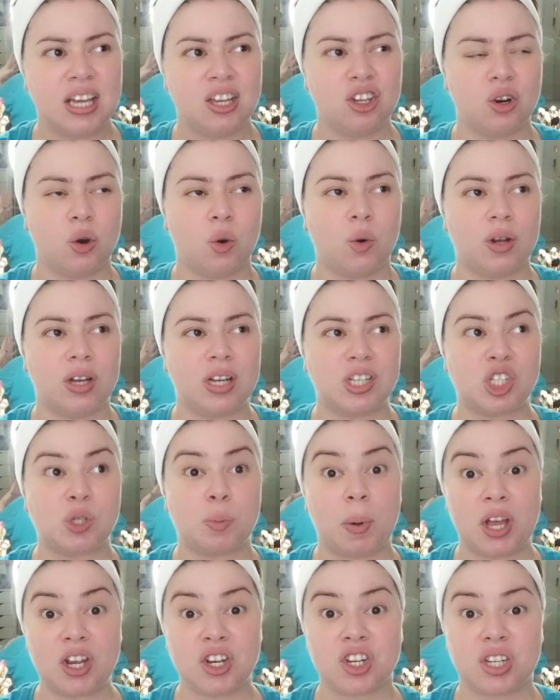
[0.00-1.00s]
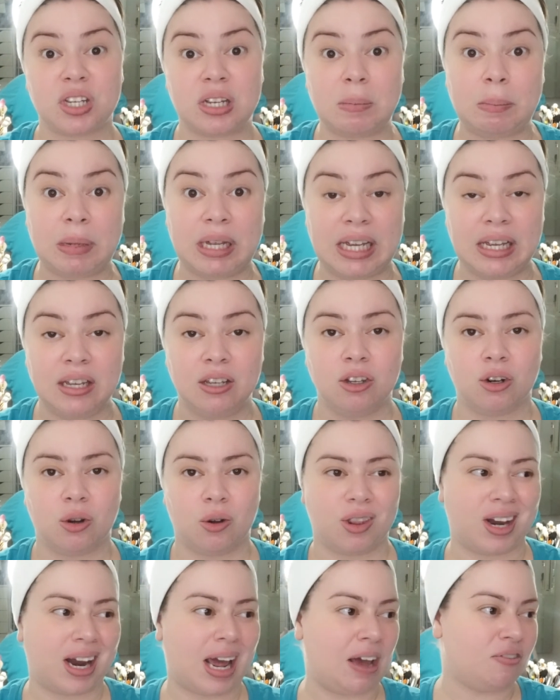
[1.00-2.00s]
especially me,
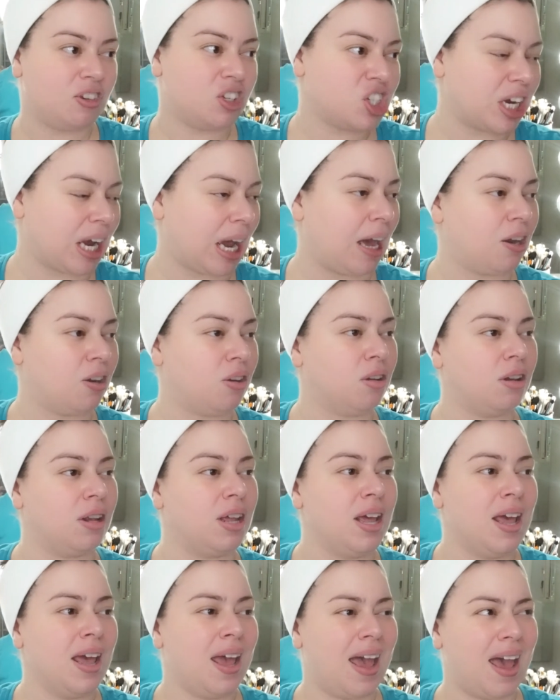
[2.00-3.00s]
that I have a channel,